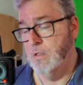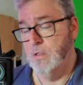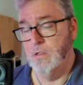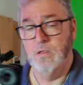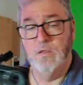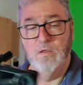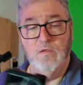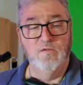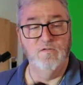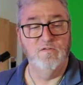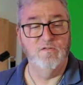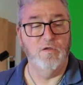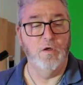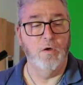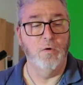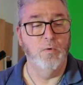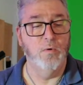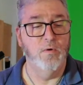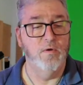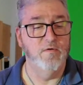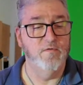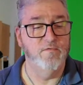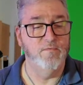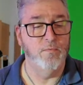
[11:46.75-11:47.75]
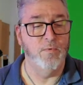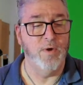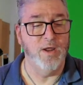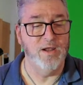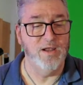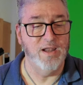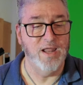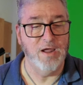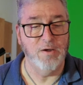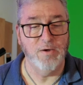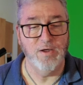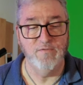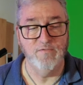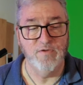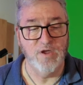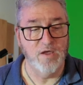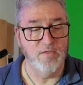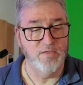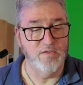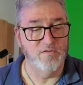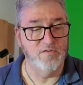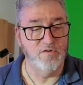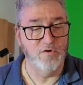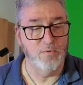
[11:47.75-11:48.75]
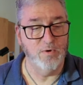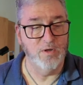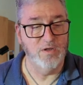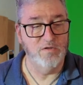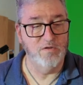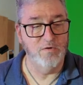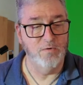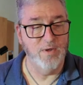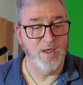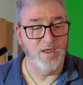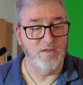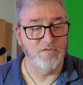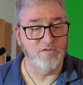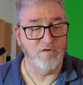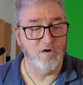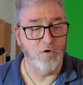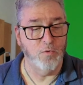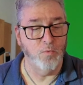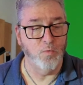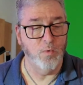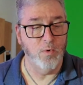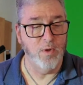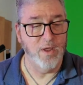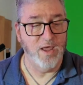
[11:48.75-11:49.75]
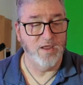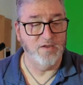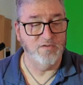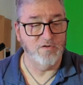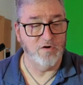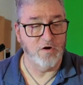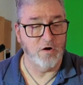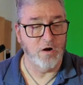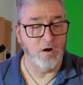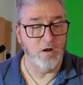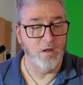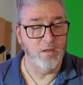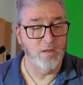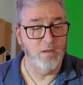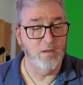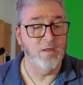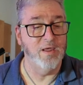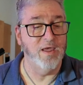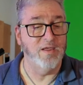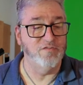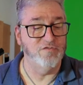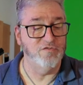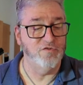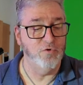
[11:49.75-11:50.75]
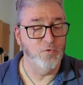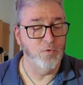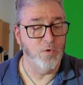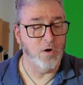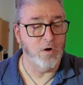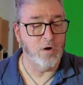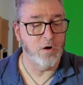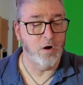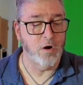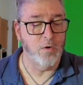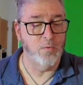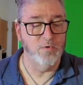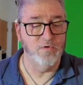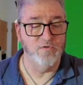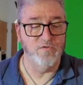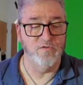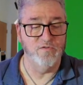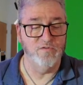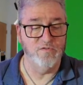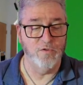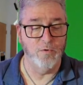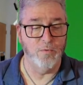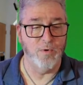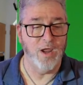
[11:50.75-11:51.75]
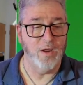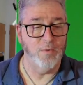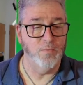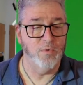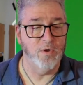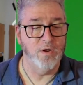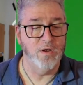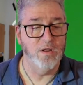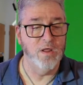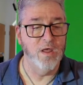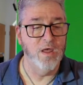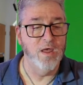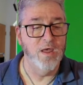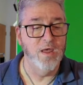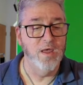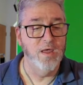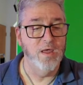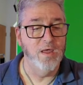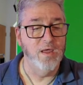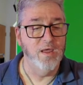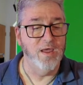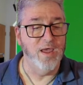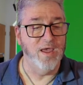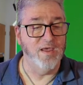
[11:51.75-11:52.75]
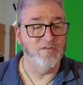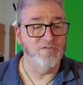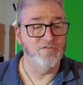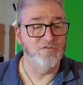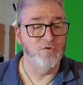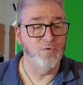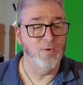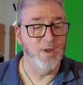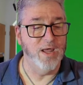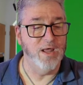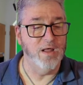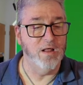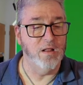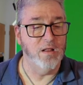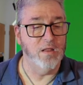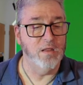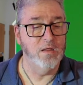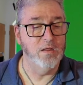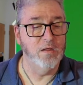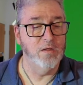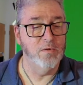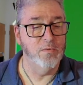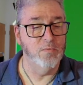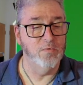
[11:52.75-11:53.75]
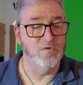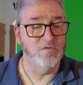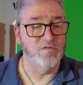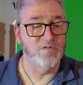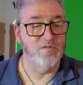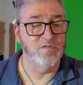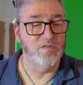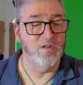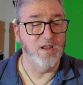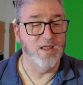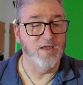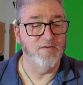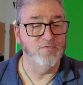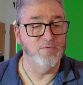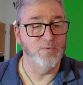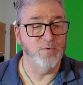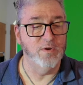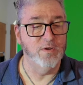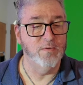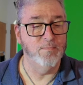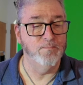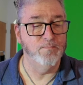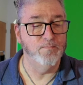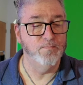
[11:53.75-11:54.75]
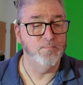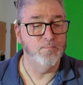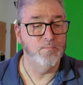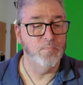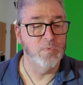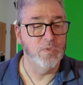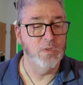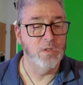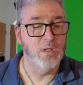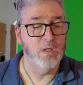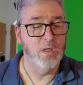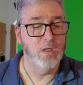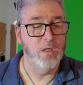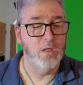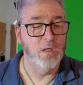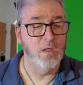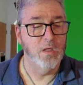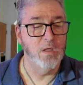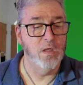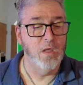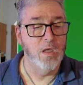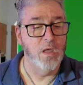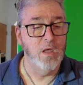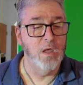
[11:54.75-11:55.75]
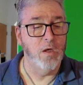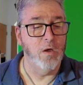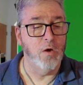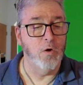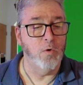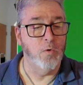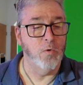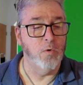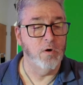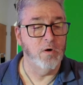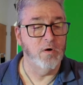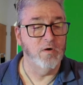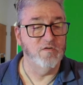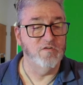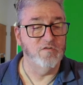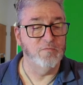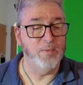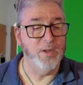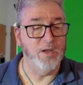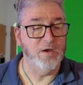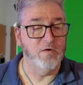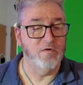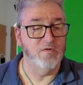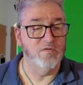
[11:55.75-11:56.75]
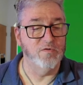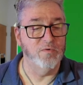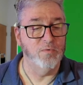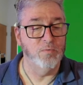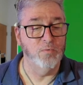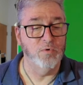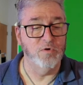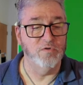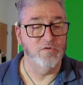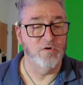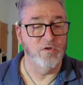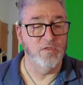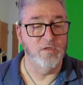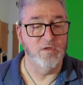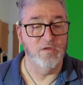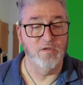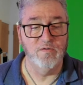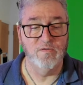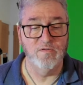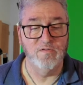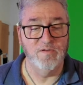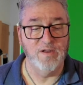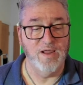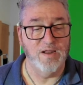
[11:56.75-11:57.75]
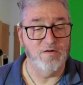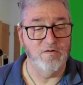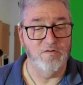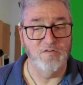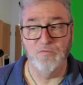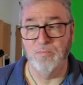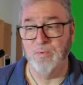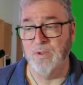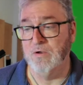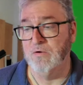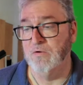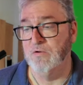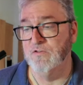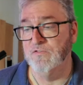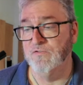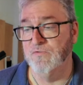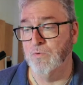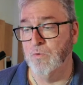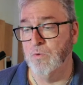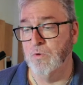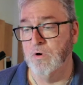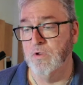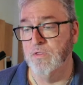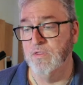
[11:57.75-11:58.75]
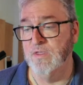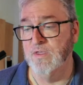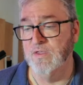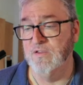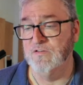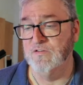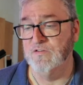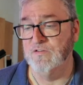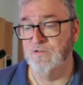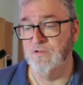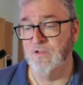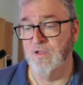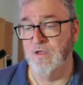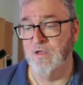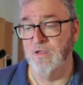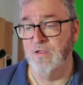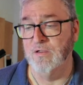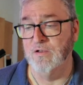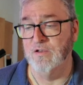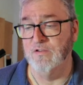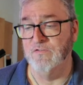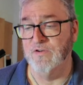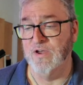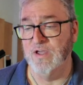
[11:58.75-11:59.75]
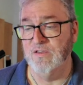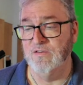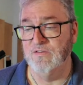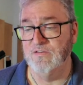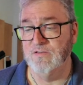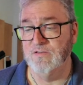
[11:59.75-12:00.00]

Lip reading: So right now I've got this going to S2R, which is the right one, S2L, which is the left one, or speakers, which are the standard speakers for this device.